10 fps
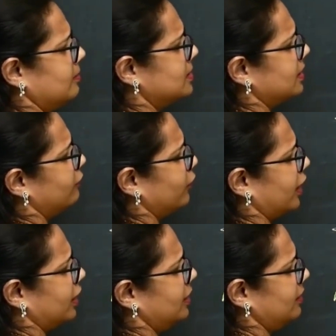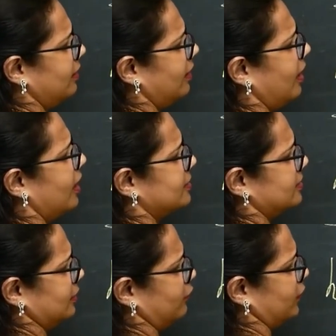himself kani,
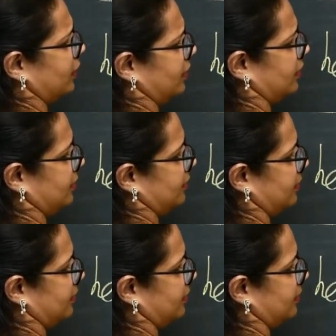herself kani.